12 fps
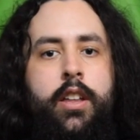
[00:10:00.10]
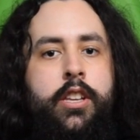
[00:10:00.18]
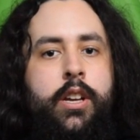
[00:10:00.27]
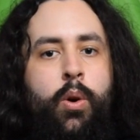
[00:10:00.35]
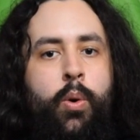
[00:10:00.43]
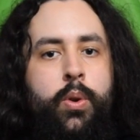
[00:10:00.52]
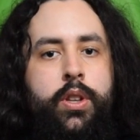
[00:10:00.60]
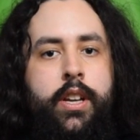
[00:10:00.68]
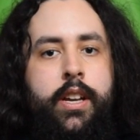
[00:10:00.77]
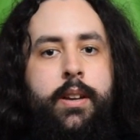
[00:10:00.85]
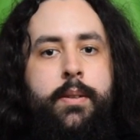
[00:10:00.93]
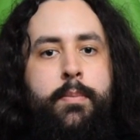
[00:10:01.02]
The
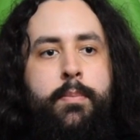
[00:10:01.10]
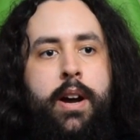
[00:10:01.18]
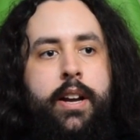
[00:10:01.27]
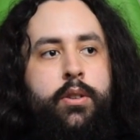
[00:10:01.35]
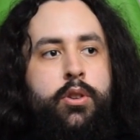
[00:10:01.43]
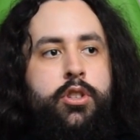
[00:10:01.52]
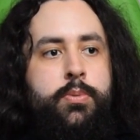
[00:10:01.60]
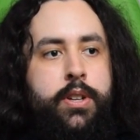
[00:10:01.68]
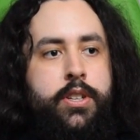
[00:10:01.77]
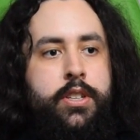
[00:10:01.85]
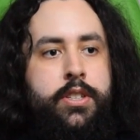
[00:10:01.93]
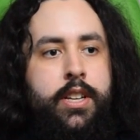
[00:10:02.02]
only micro
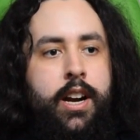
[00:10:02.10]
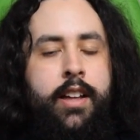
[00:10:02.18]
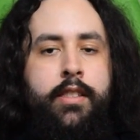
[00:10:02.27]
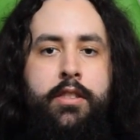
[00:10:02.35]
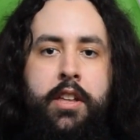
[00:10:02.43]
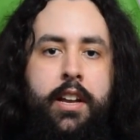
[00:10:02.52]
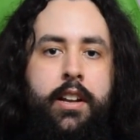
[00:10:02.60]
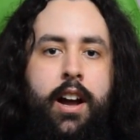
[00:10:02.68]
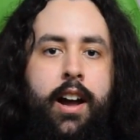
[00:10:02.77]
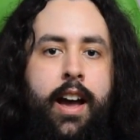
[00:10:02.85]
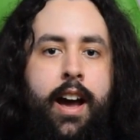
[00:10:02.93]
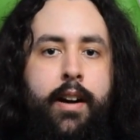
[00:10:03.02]
switches that I think
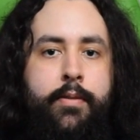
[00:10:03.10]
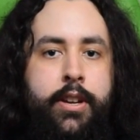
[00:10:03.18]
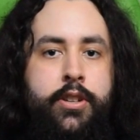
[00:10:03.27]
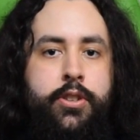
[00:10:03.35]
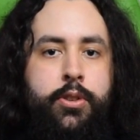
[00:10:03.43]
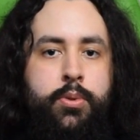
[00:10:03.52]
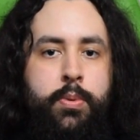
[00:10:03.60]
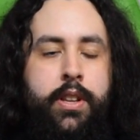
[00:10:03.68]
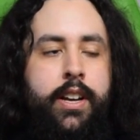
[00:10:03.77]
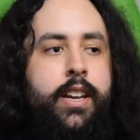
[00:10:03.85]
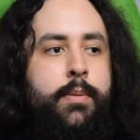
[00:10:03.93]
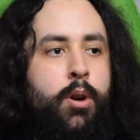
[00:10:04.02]
I have issues with,
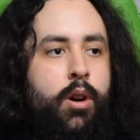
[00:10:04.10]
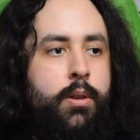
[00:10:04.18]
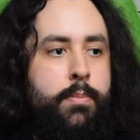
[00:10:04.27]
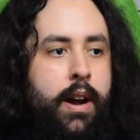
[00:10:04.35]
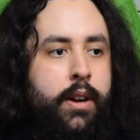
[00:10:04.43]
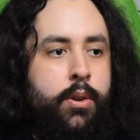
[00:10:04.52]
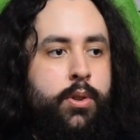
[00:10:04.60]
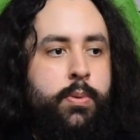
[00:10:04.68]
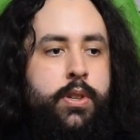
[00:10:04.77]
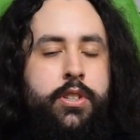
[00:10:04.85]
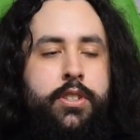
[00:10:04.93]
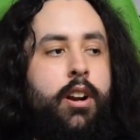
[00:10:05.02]
I keep calling them micro
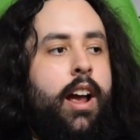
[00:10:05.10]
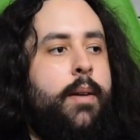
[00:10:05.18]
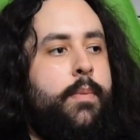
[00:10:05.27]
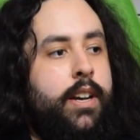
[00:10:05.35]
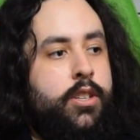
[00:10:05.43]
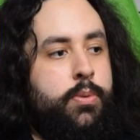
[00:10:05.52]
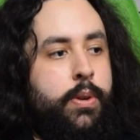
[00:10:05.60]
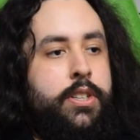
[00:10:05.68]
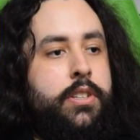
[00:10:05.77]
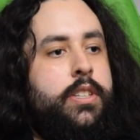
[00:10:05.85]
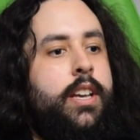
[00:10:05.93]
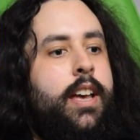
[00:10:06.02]
switches, they're MX
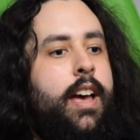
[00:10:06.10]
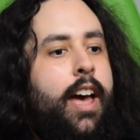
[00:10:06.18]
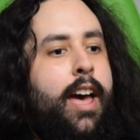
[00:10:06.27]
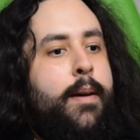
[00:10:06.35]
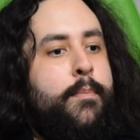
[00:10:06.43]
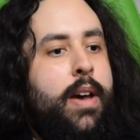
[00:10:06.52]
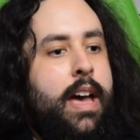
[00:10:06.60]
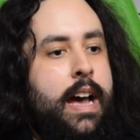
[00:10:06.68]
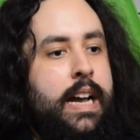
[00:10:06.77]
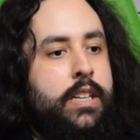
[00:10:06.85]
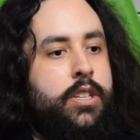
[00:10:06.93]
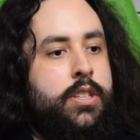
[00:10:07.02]
switches.
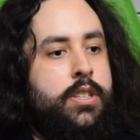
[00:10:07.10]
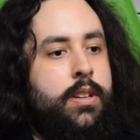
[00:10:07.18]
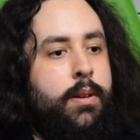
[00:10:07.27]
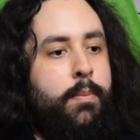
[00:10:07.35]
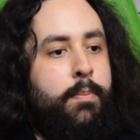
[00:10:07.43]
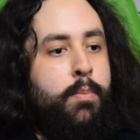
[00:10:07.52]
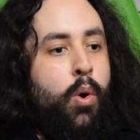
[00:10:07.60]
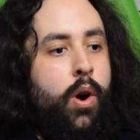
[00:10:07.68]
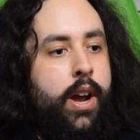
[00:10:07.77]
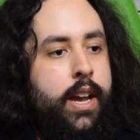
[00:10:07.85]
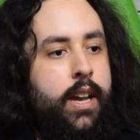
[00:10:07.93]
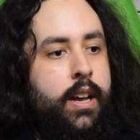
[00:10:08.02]
MX,
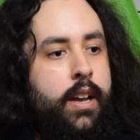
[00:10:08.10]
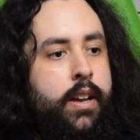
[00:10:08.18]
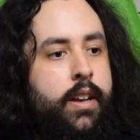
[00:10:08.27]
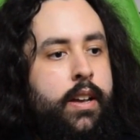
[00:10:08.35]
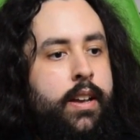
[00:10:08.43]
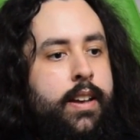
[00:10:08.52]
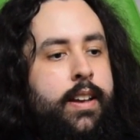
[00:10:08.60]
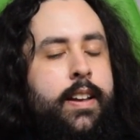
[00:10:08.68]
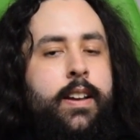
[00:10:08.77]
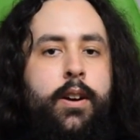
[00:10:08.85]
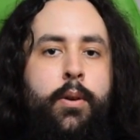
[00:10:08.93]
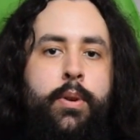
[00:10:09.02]
boy.
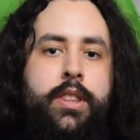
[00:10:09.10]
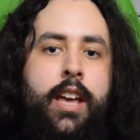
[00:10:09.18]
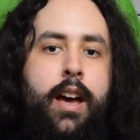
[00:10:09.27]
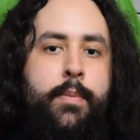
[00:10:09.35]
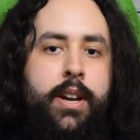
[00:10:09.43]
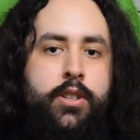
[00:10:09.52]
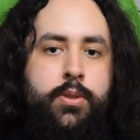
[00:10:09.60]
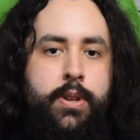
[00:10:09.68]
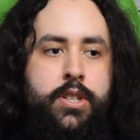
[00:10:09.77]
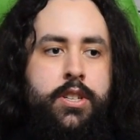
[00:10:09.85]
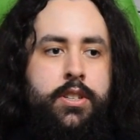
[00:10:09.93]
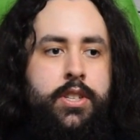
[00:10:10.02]
With the MX
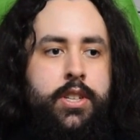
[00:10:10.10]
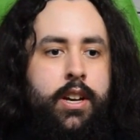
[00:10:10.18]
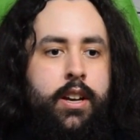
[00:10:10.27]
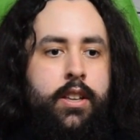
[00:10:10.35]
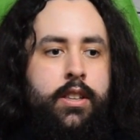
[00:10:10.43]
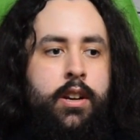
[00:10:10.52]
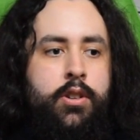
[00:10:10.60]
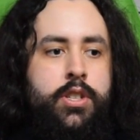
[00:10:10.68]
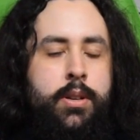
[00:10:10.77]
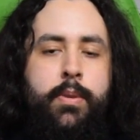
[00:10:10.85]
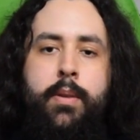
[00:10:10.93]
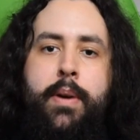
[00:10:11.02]
switches, there's
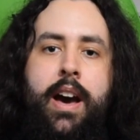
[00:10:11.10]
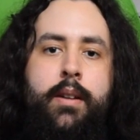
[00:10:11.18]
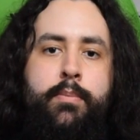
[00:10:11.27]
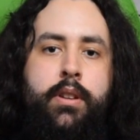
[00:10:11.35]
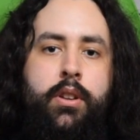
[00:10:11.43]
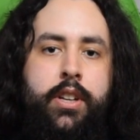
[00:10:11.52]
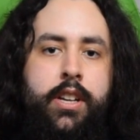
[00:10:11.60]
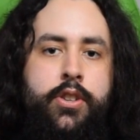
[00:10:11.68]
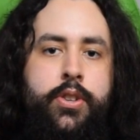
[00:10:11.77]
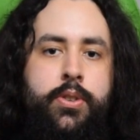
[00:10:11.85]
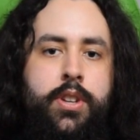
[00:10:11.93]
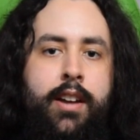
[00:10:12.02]
some compatibility
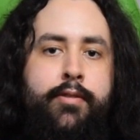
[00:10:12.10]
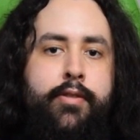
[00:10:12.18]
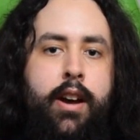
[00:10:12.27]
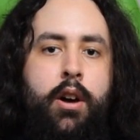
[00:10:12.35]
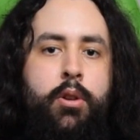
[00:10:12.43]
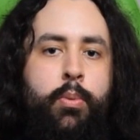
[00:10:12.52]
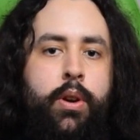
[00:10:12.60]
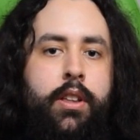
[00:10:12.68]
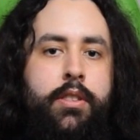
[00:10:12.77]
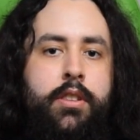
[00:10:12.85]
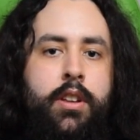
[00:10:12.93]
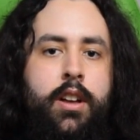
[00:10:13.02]
issues I found
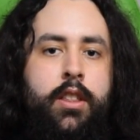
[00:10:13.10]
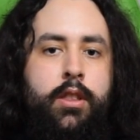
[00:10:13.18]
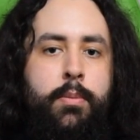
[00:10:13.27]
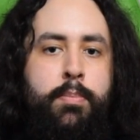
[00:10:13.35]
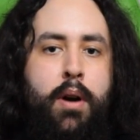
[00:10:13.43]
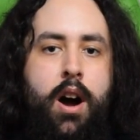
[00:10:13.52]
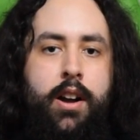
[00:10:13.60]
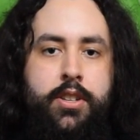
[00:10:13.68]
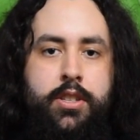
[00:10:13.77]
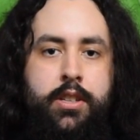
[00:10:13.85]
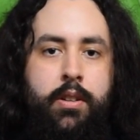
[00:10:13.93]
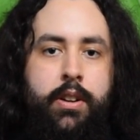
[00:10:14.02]
with the box
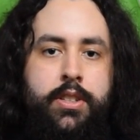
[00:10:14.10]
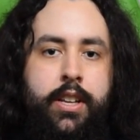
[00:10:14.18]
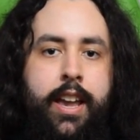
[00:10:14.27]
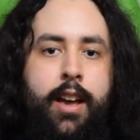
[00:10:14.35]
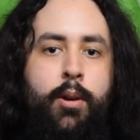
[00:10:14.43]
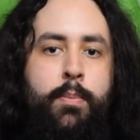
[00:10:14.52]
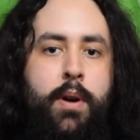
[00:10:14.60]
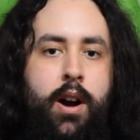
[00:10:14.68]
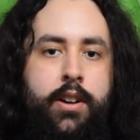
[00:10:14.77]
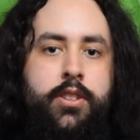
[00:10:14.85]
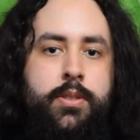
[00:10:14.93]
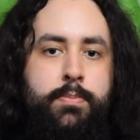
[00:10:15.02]
series, the Kale
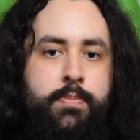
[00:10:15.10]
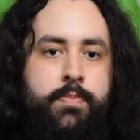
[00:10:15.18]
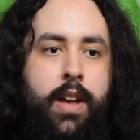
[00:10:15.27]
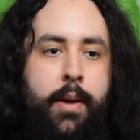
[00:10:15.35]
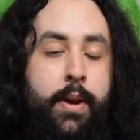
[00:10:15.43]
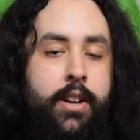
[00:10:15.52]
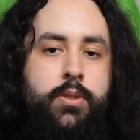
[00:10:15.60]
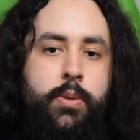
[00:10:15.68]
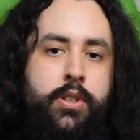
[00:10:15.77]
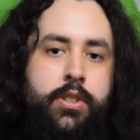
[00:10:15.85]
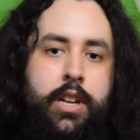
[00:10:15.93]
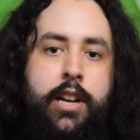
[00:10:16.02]
box MX
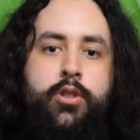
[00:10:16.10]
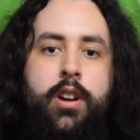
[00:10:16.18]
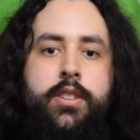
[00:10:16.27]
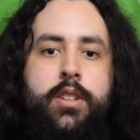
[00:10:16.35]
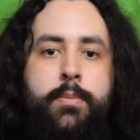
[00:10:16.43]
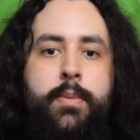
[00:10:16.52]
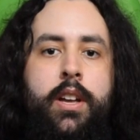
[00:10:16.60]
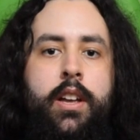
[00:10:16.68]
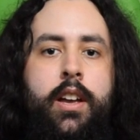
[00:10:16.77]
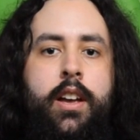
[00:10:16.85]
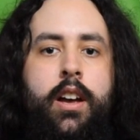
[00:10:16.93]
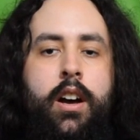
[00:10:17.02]
switches. I tried some
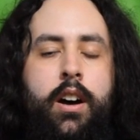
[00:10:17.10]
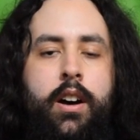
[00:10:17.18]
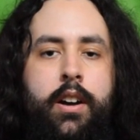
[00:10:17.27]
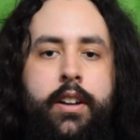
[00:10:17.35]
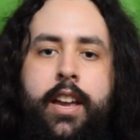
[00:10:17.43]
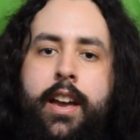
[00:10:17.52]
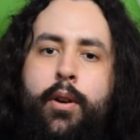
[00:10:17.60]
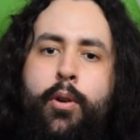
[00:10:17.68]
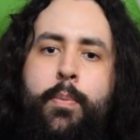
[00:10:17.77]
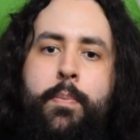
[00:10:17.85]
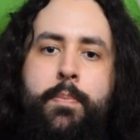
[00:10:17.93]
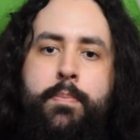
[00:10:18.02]

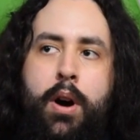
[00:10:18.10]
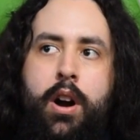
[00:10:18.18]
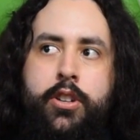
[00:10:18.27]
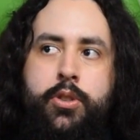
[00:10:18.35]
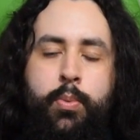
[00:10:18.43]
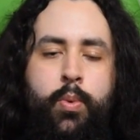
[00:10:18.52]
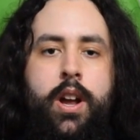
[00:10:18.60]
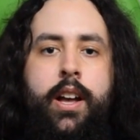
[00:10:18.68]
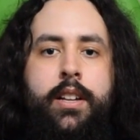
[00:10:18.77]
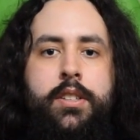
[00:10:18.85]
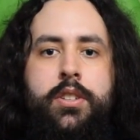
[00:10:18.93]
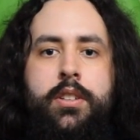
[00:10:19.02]
Kale box
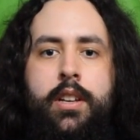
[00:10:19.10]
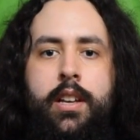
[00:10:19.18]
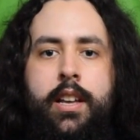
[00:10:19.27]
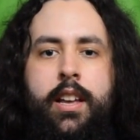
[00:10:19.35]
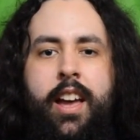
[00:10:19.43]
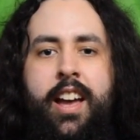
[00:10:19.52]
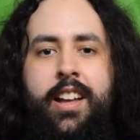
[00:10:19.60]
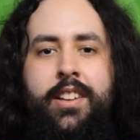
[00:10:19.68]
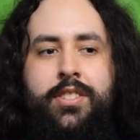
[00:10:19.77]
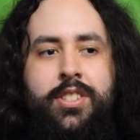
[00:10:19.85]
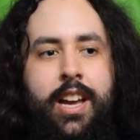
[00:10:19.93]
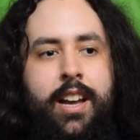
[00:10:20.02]
reds,
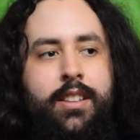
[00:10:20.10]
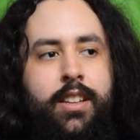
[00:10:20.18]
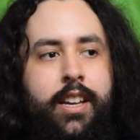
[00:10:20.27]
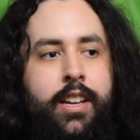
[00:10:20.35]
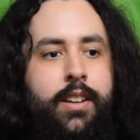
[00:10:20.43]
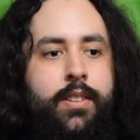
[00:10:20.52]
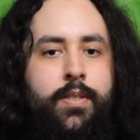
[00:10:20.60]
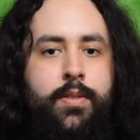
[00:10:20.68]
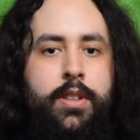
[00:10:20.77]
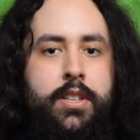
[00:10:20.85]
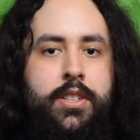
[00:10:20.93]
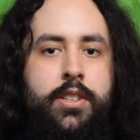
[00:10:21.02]
and sadly,
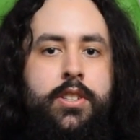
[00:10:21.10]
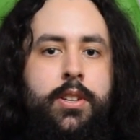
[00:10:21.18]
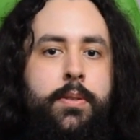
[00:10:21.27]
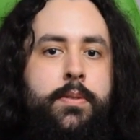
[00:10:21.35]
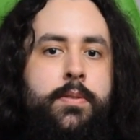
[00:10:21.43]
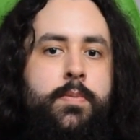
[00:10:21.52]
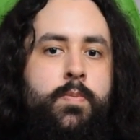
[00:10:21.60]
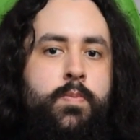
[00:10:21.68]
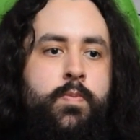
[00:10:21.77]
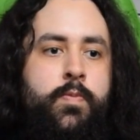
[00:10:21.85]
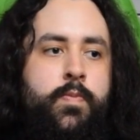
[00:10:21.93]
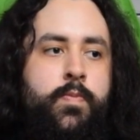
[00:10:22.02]
this is a
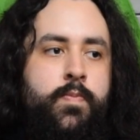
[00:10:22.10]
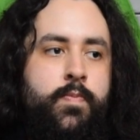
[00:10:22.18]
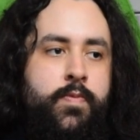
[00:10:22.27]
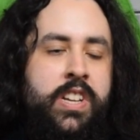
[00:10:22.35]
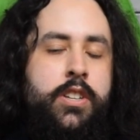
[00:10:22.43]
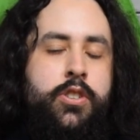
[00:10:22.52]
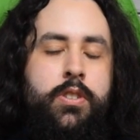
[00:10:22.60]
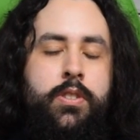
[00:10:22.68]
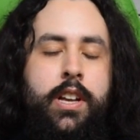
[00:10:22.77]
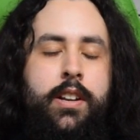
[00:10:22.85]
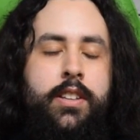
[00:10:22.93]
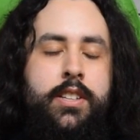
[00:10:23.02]

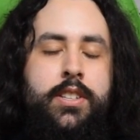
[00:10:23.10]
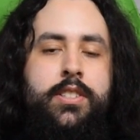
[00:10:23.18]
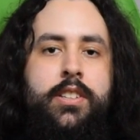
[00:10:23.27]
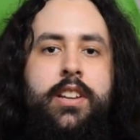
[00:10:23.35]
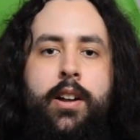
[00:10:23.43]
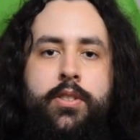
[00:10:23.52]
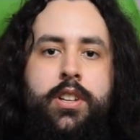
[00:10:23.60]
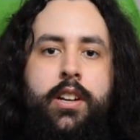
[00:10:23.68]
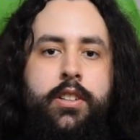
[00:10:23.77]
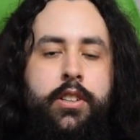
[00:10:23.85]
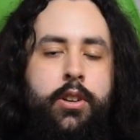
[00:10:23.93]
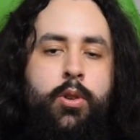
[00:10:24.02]
downside
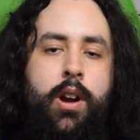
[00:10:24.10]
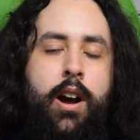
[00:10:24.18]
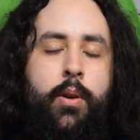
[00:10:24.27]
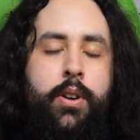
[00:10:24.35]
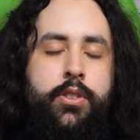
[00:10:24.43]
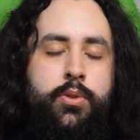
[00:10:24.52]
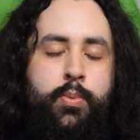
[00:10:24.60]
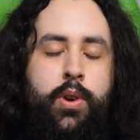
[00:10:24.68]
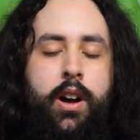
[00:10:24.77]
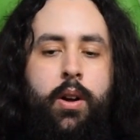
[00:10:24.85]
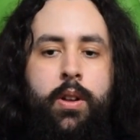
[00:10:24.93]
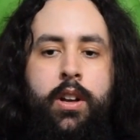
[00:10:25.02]
to the crown as
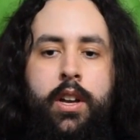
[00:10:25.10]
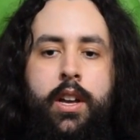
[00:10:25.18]
well.